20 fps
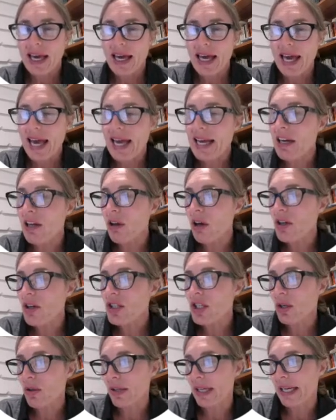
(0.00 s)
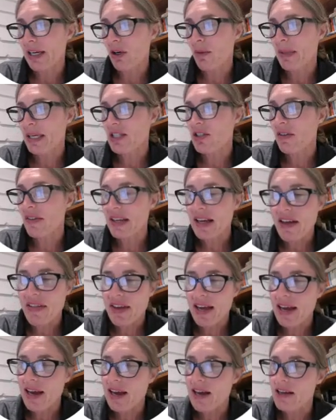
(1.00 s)
Ecological economics, on the other
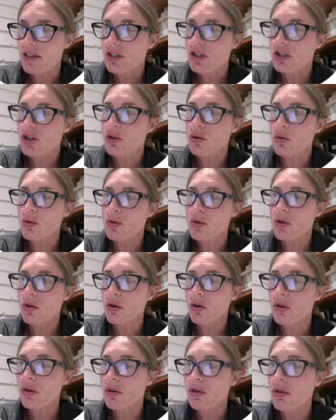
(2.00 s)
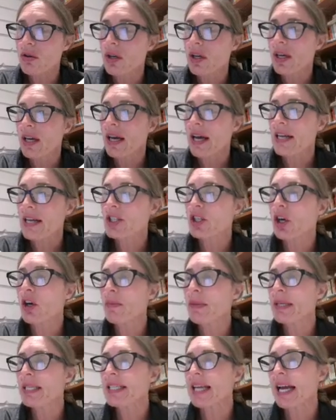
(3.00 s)
hand, draws on, as
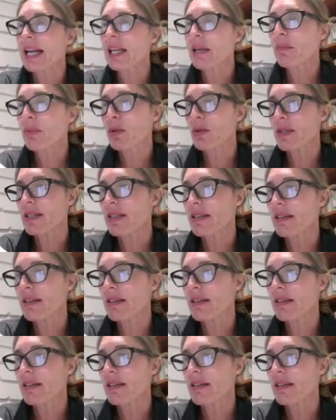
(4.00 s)
Herman Daly puts it